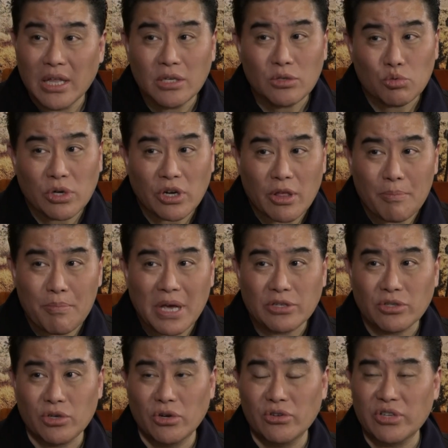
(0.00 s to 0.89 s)
This is one of the
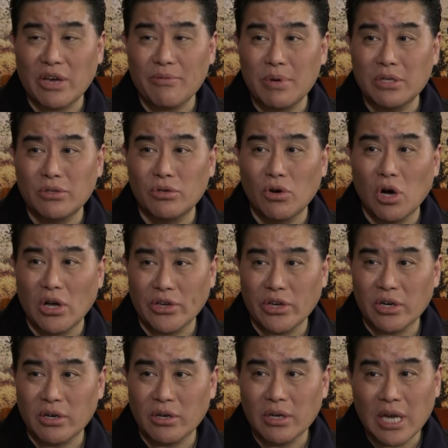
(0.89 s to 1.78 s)
best shows I've been to
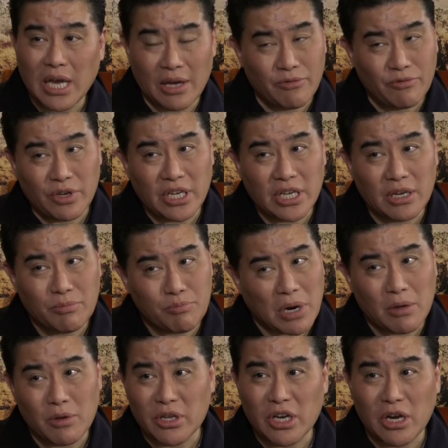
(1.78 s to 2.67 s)
all year.
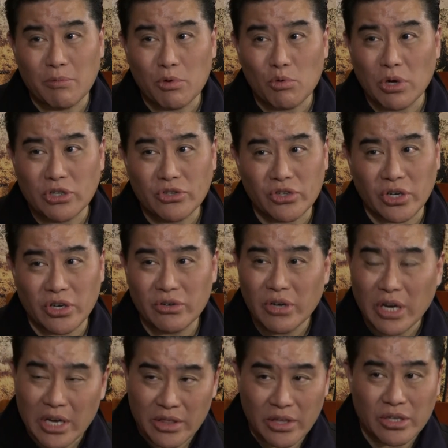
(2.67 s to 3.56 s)
NVIDIA, probably the number one
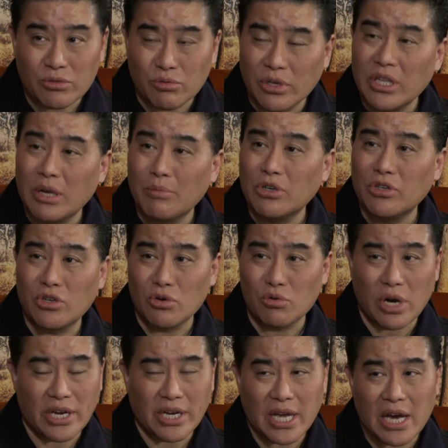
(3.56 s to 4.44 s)
show. This one, number
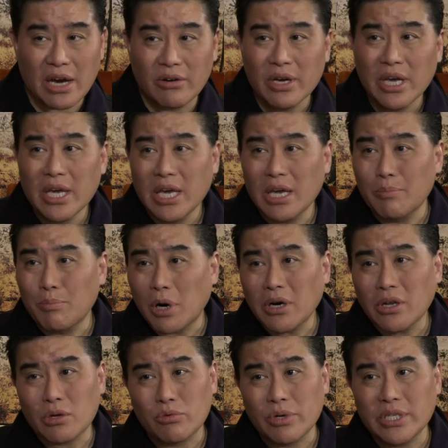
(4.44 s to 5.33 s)
two right now. And
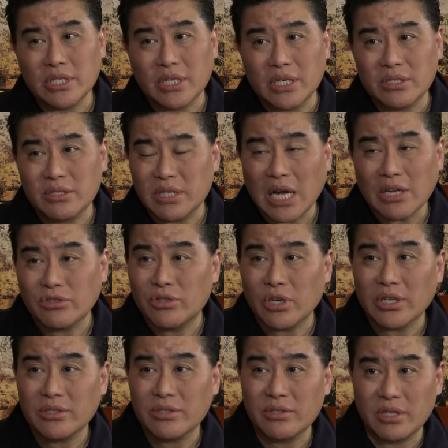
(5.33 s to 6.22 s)
part of the reason it's
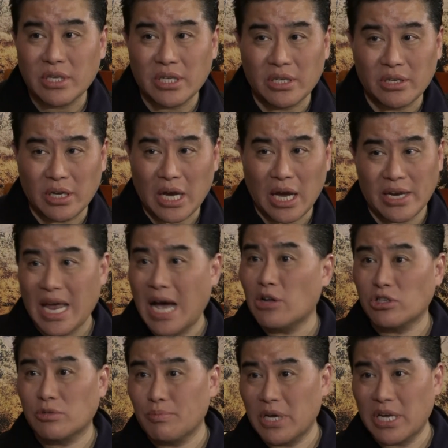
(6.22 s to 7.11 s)
not just the
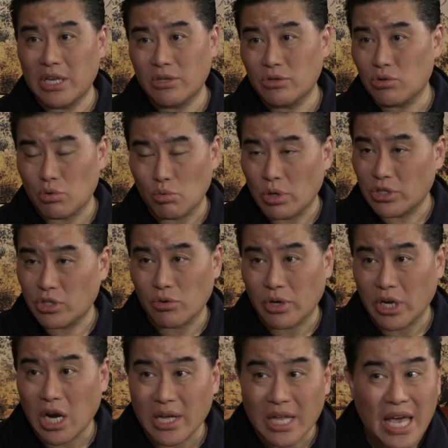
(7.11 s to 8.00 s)
announcements or what's
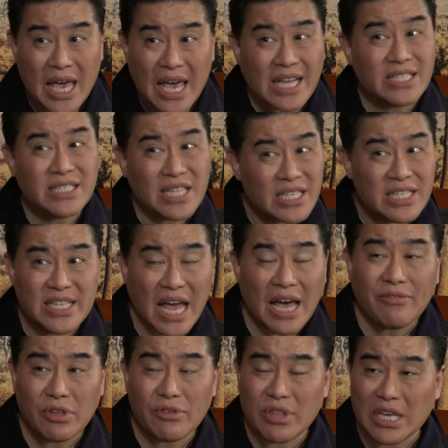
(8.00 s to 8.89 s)
going on, it's the
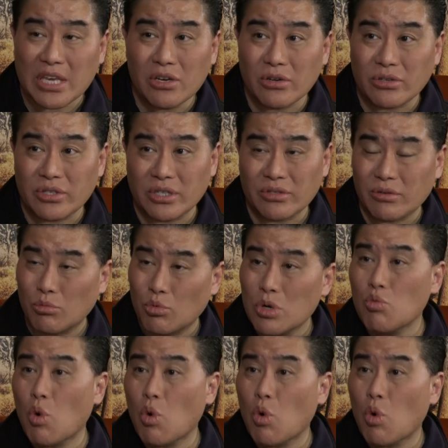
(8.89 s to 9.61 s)
death of the ecosystem.